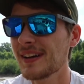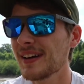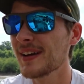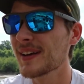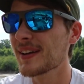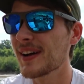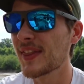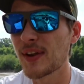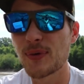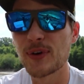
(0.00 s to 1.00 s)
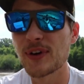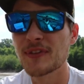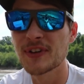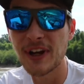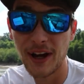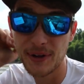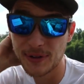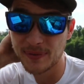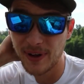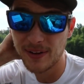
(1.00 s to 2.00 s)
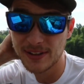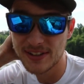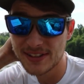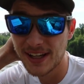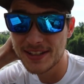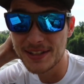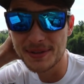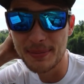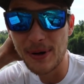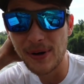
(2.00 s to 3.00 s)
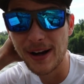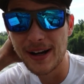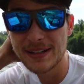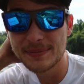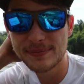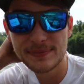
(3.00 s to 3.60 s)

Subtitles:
and I think we have encountered probably the sketchiest boat ramp